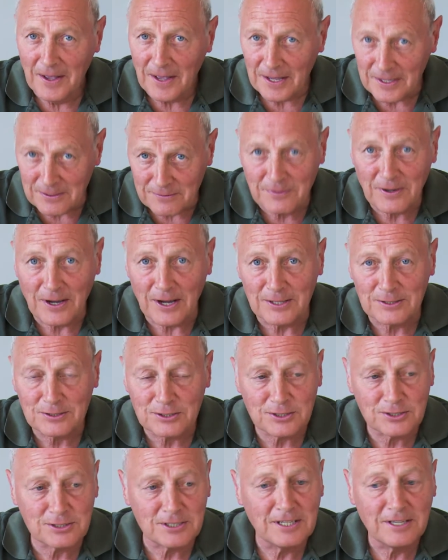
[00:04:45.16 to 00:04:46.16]

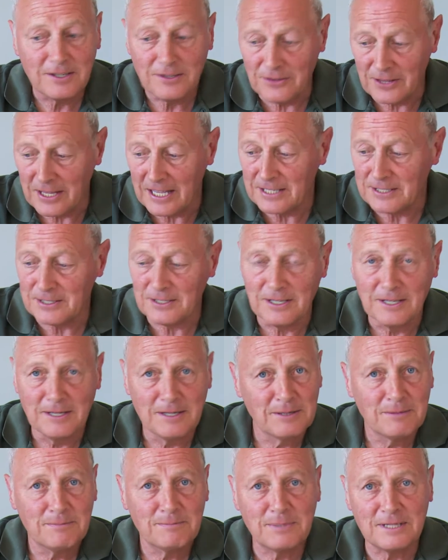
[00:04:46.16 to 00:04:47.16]
advanced, then
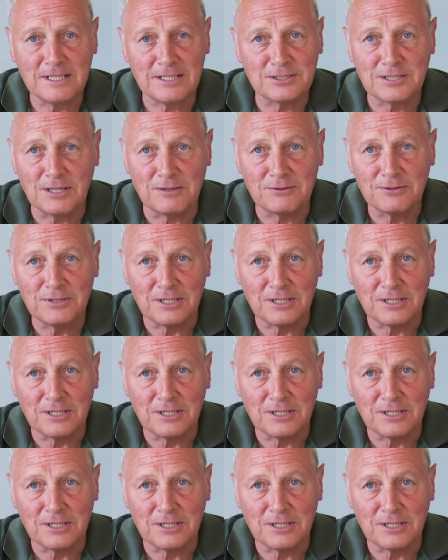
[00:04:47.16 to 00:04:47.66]
please don't